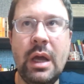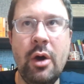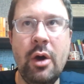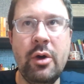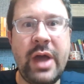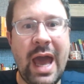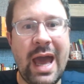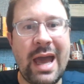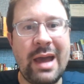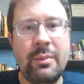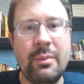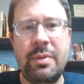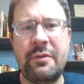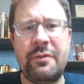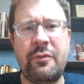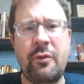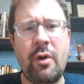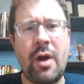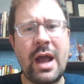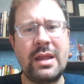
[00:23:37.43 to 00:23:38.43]
Okay,
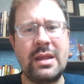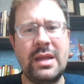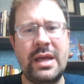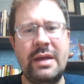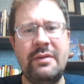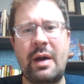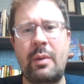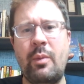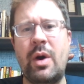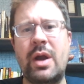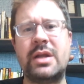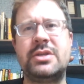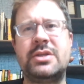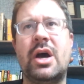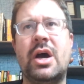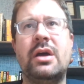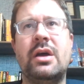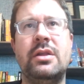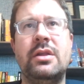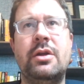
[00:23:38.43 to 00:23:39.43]
before I leave, I want to
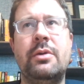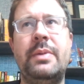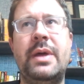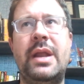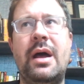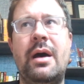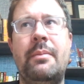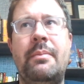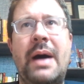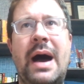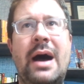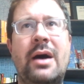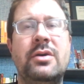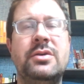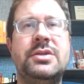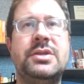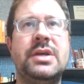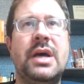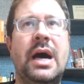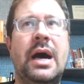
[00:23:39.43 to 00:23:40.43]
talk a little bit
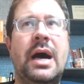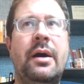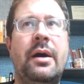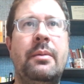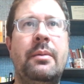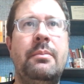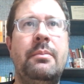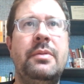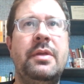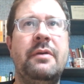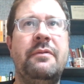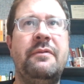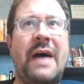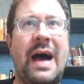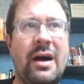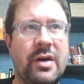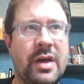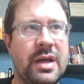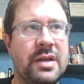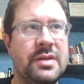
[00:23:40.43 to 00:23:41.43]
about the
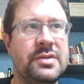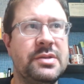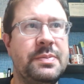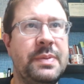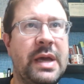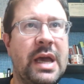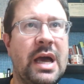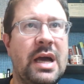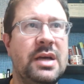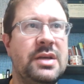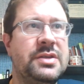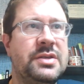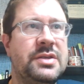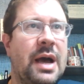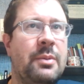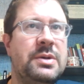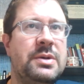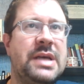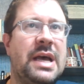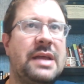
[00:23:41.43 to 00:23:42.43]
Falcons, because
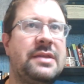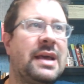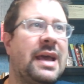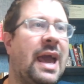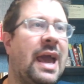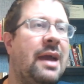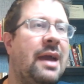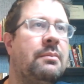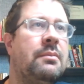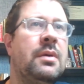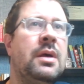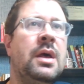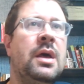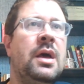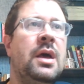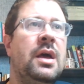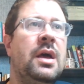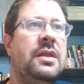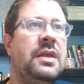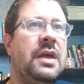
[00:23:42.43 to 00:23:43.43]
I was at the game
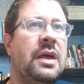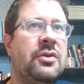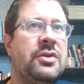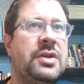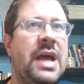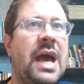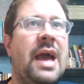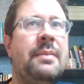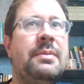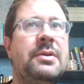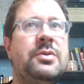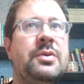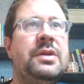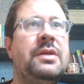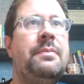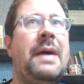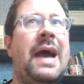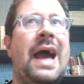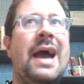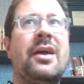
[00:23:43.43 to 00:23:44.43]
the other day between
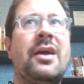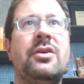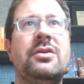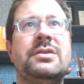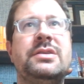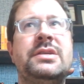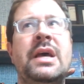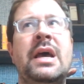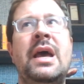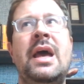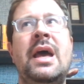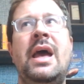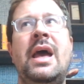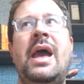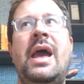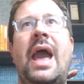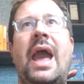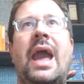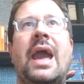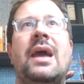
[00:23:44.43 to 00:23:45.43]
the Packers,
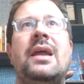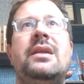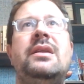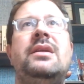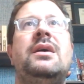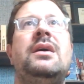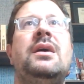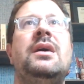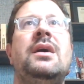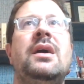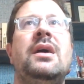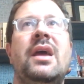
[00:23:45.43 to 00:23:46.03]
and